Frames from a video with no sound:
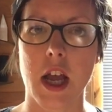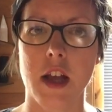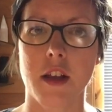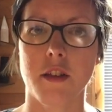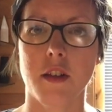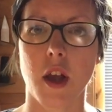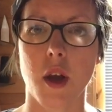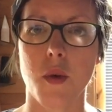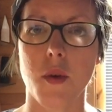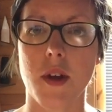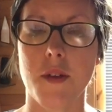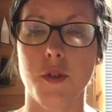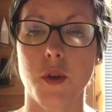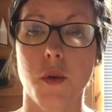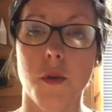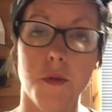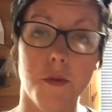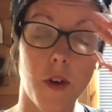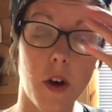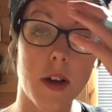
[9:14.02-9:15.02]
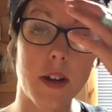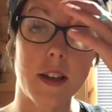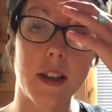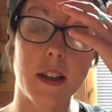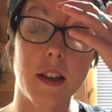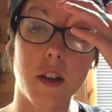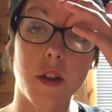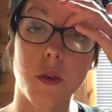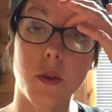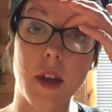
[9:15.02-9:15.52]
So if you're finding
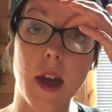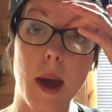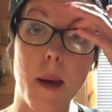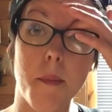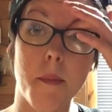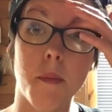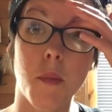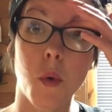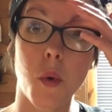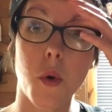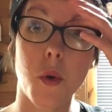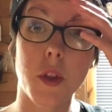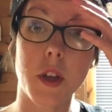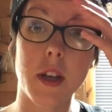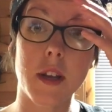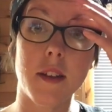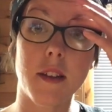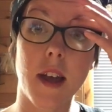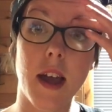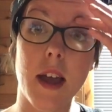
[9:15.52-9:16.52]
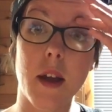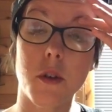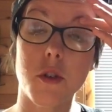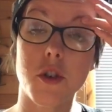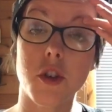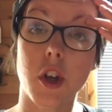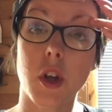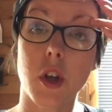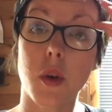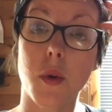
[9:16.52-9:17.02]
that you get more than a day or
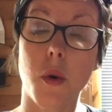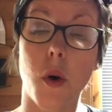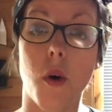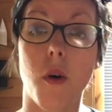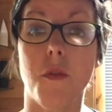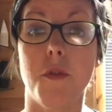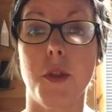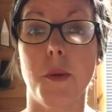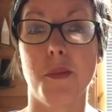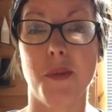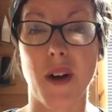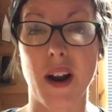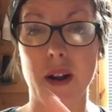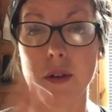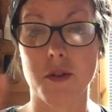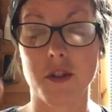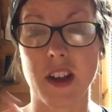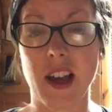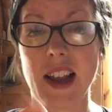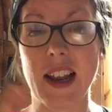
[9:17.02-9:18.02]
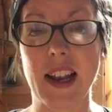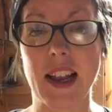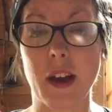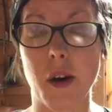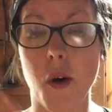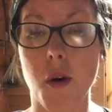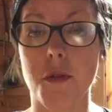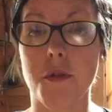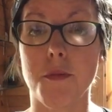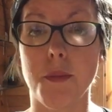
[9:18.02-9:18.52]
two of the brown tailing
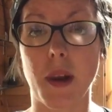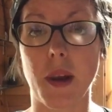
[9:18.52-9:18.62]
off